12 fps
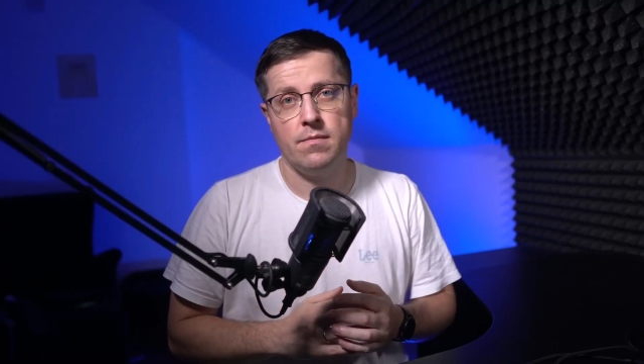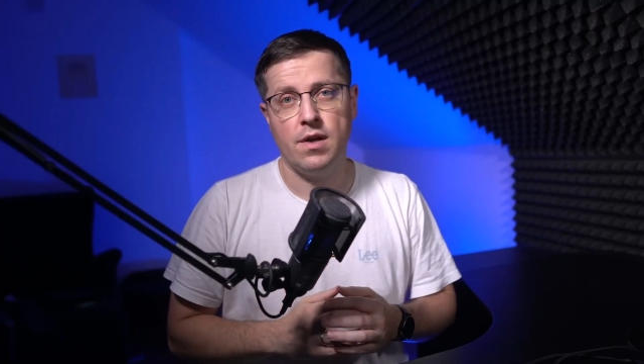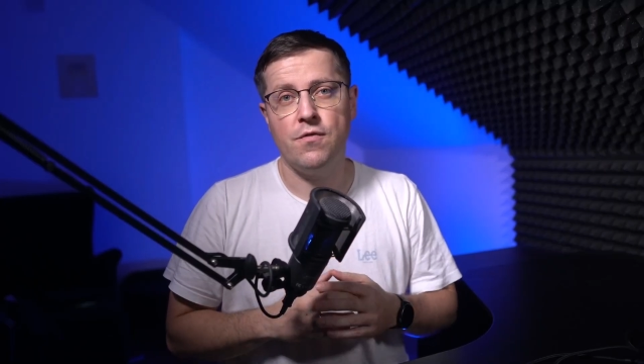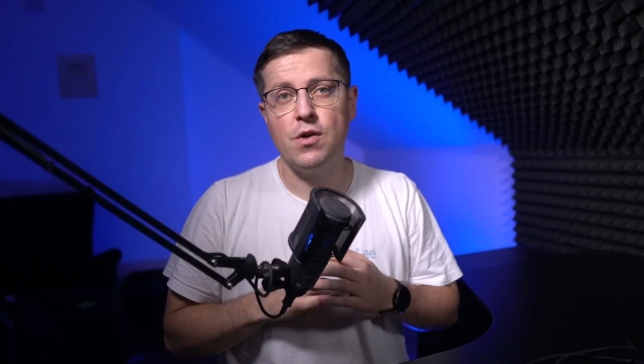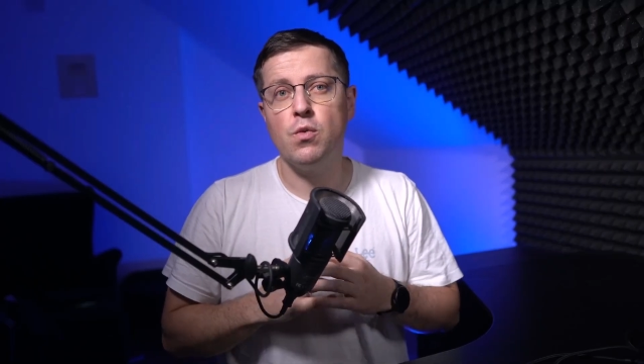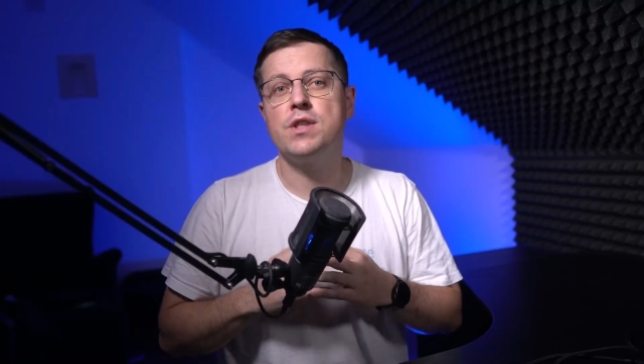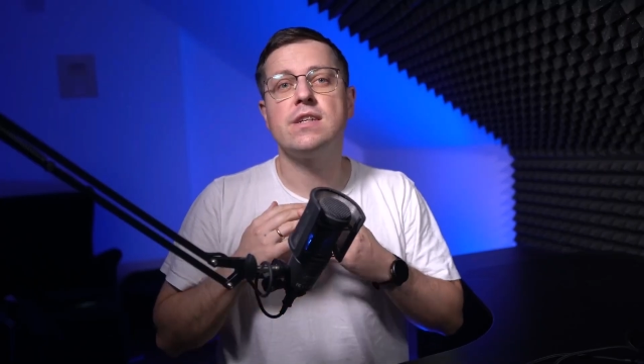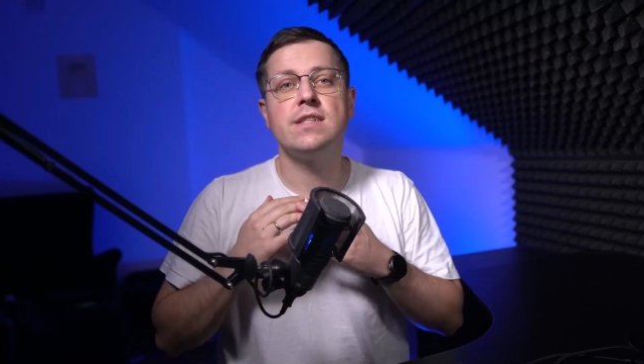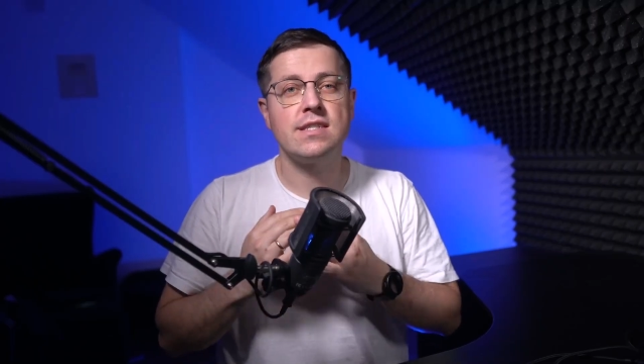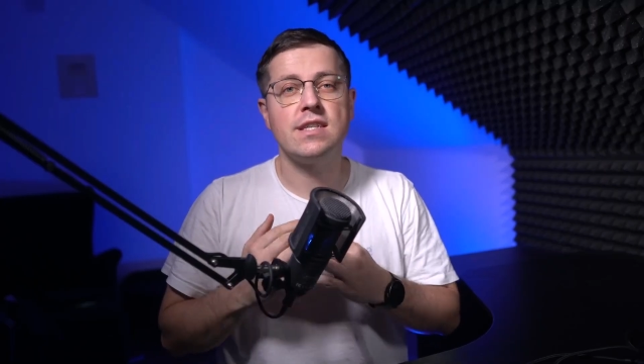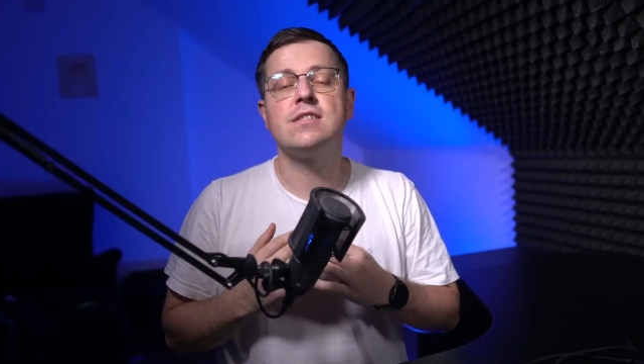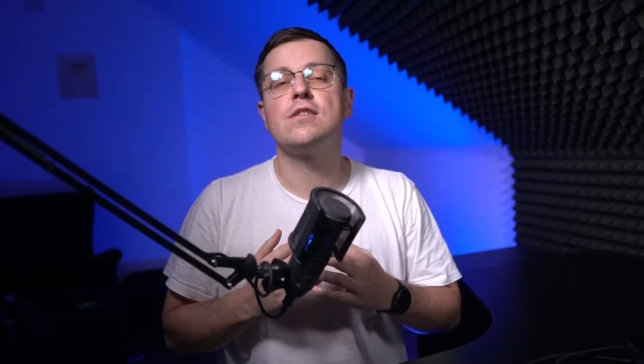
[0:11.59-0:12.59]
If you want
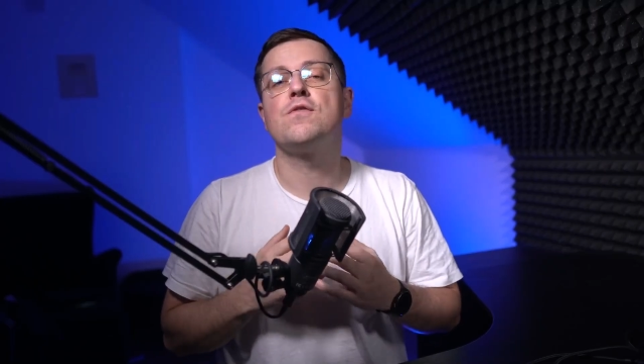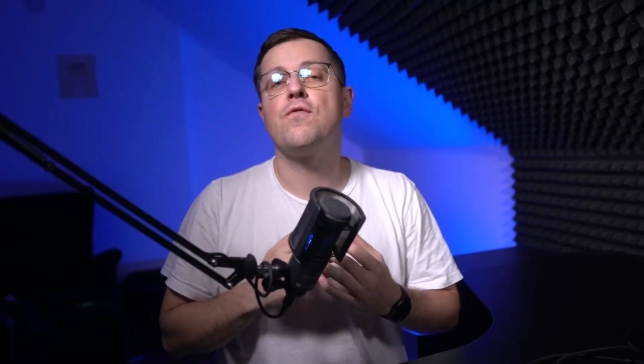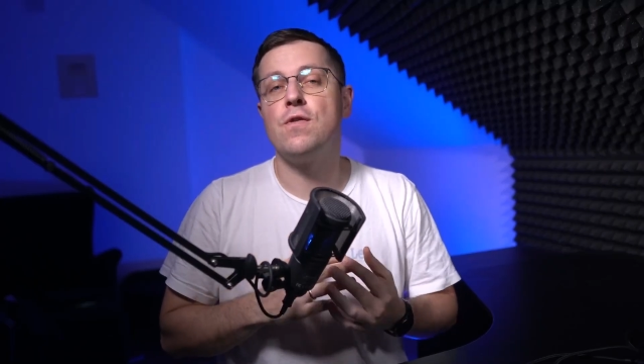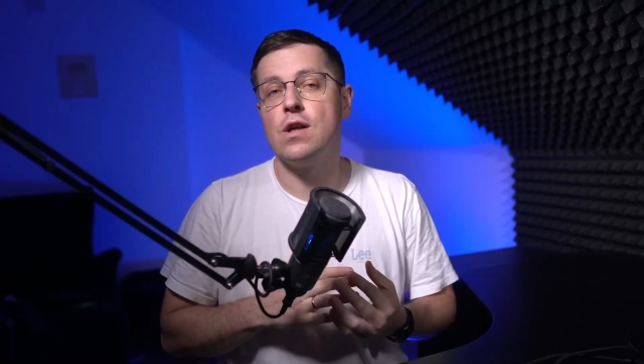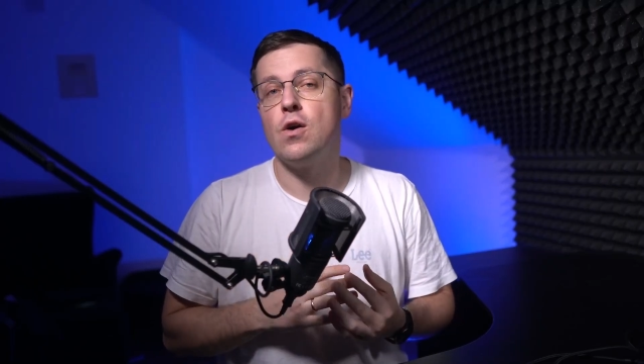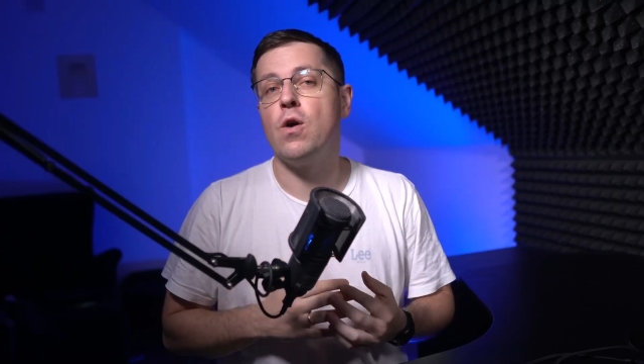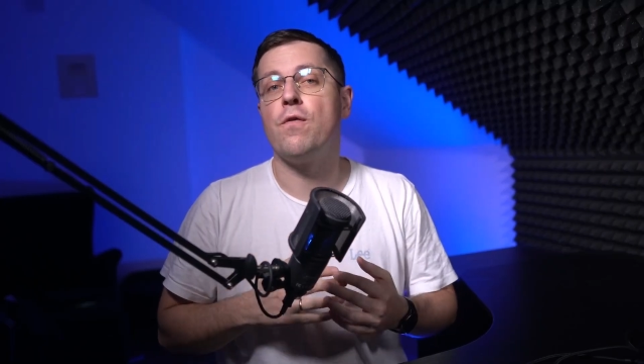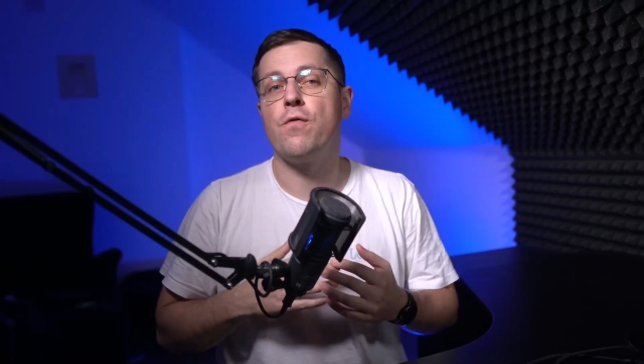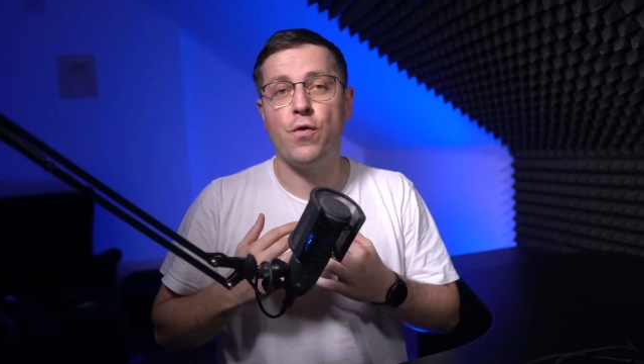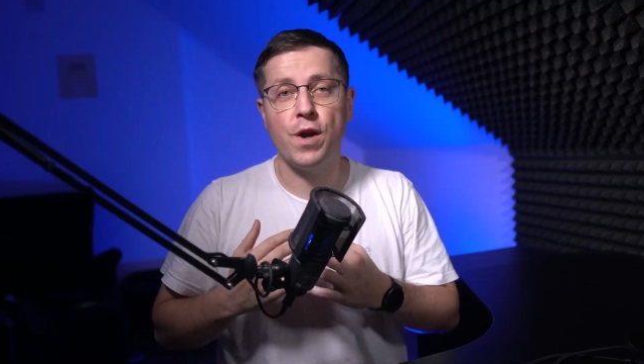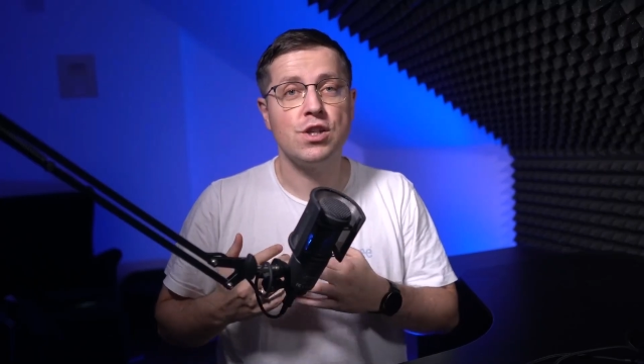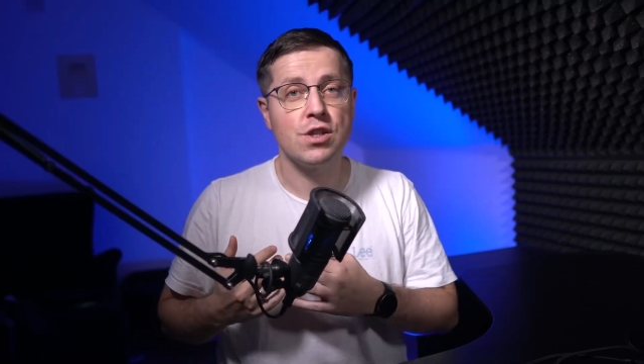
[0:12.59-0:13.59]
consistent flow of
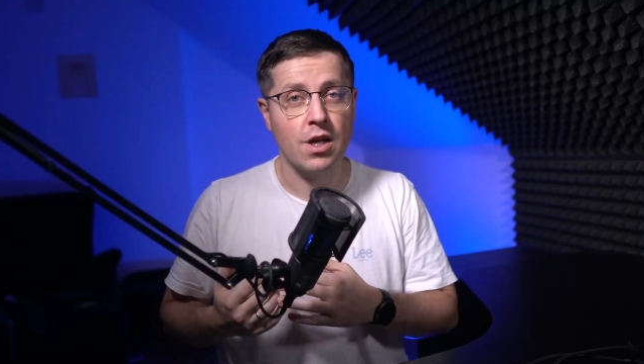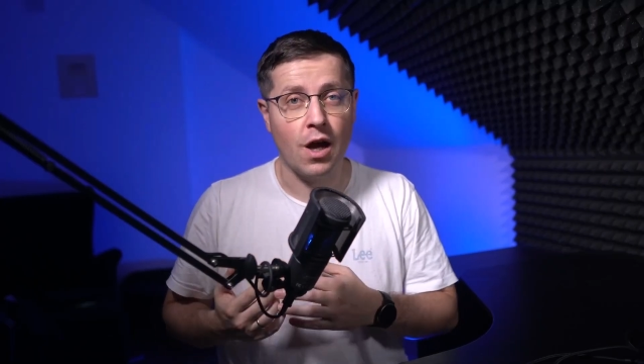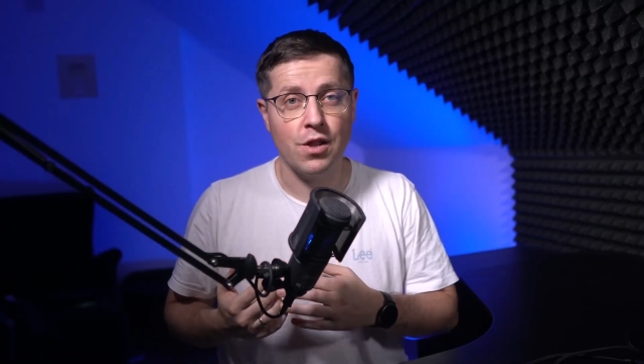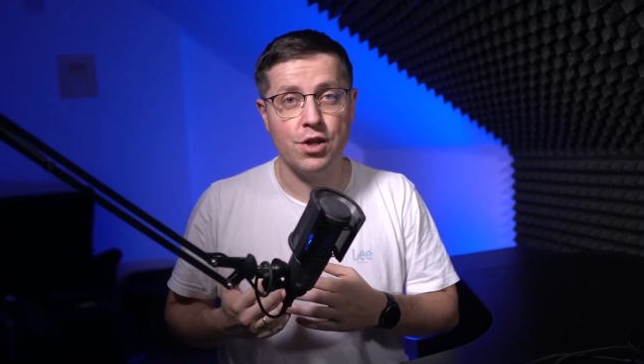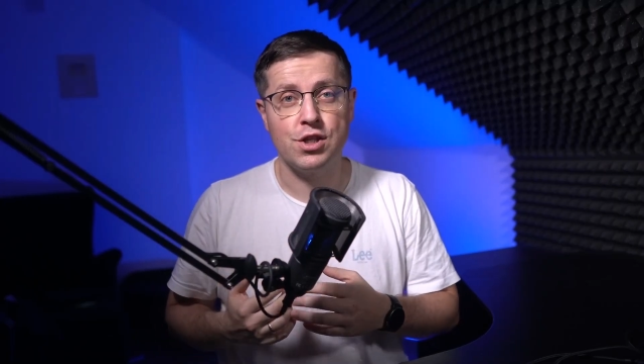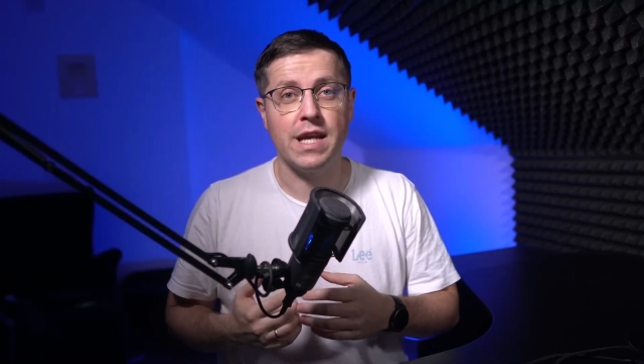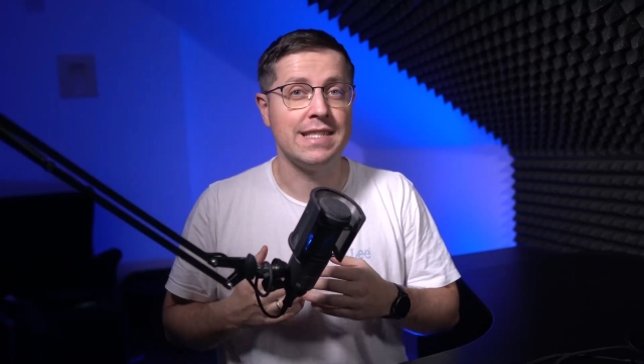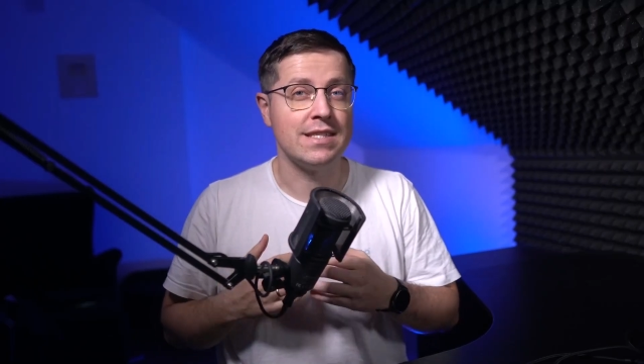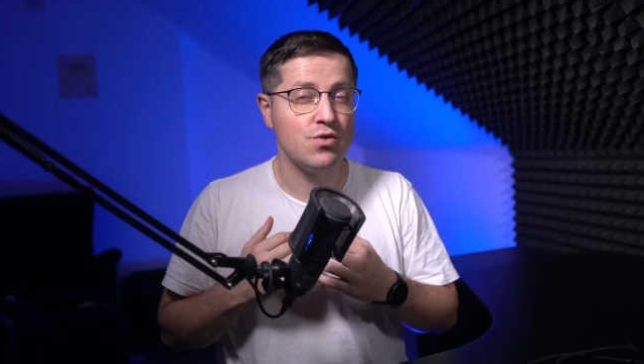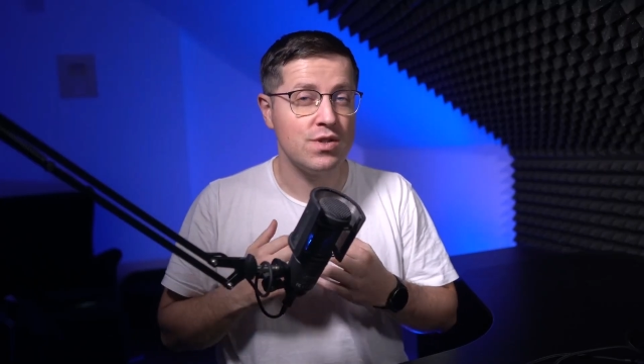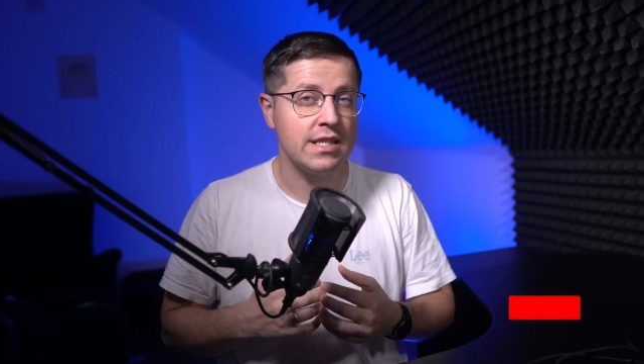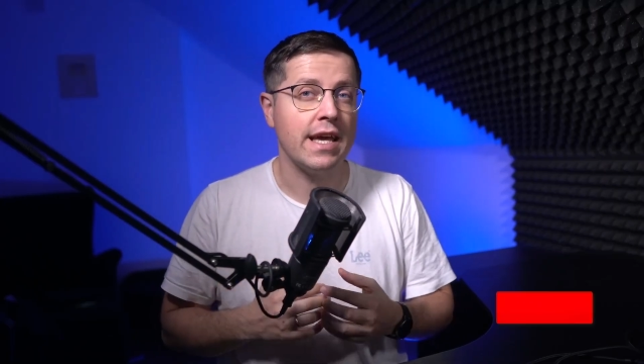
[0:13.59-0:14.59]
fresh knowledge and
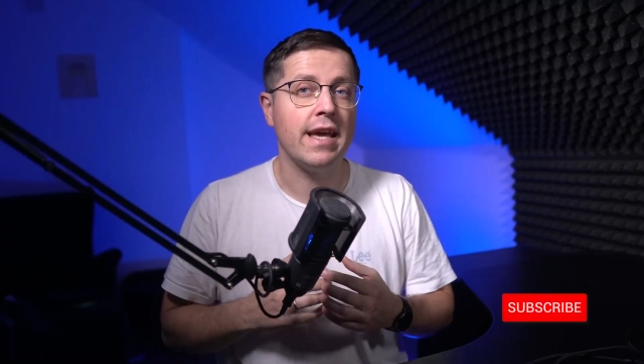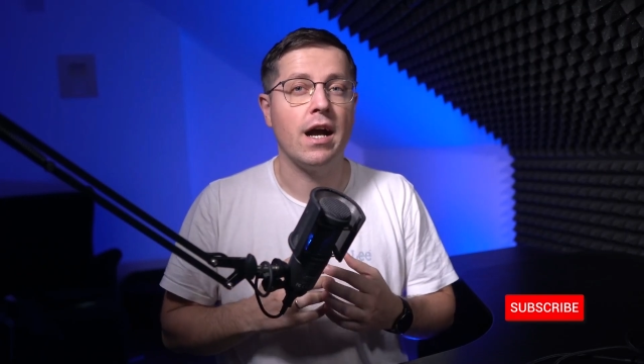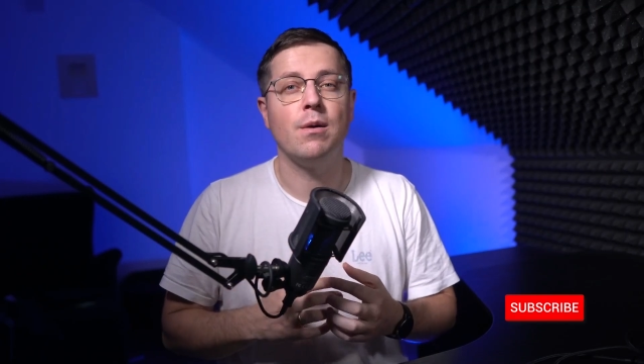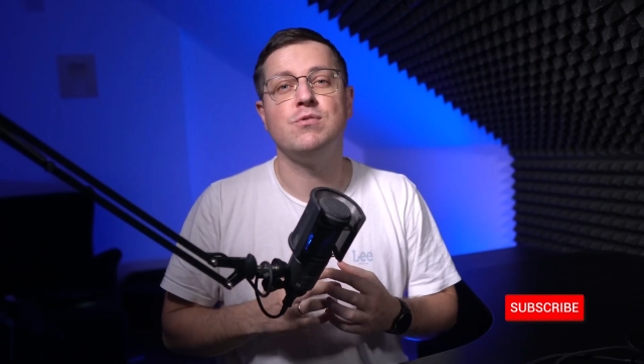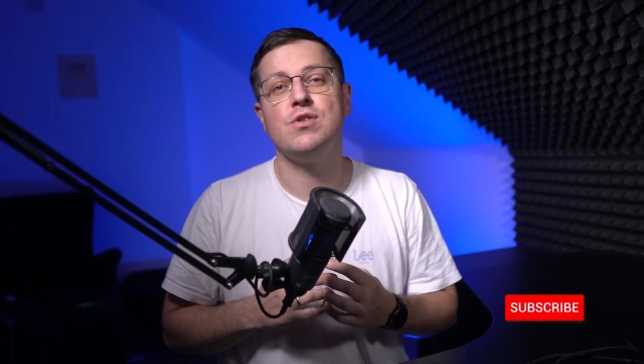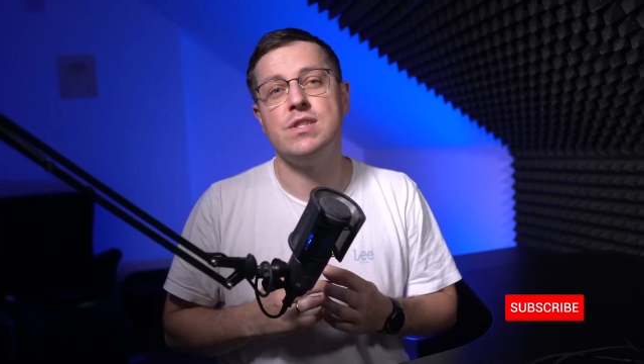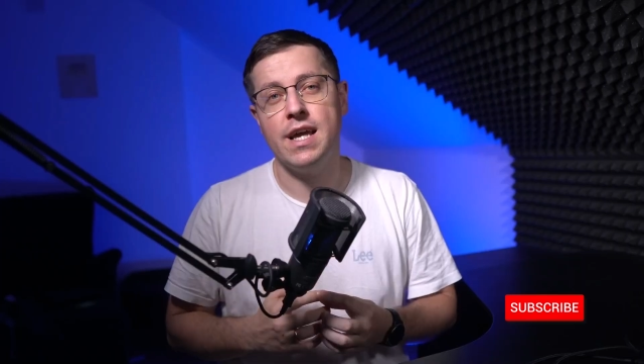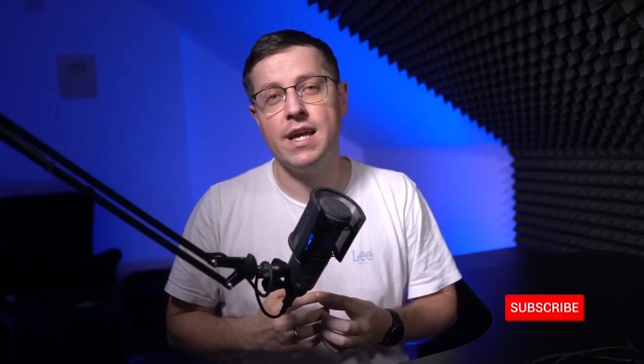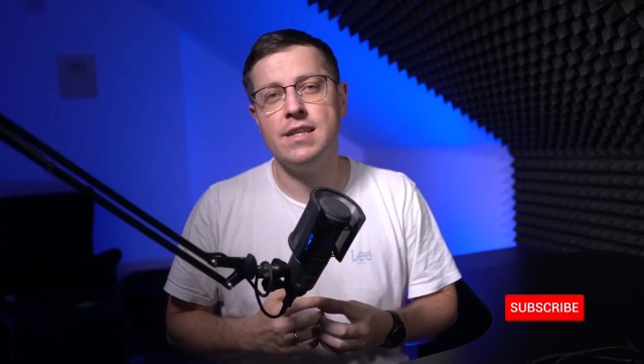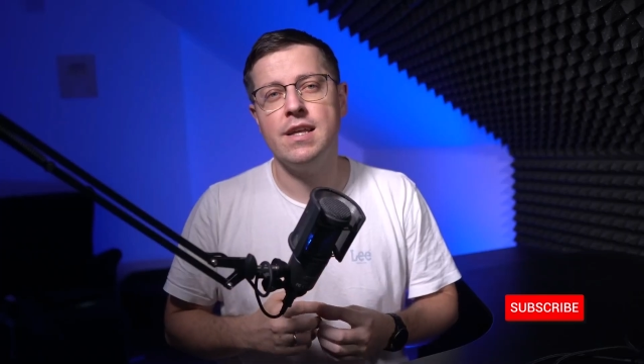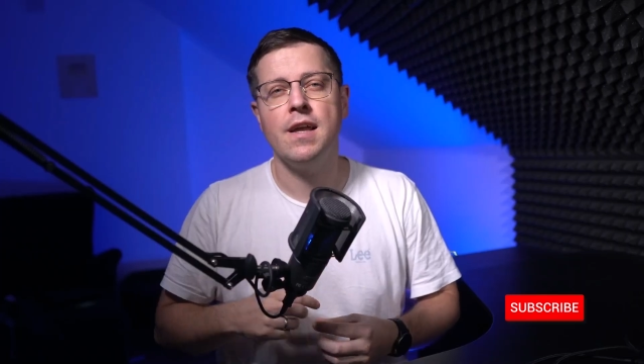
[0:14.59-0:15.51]
to stay up to date,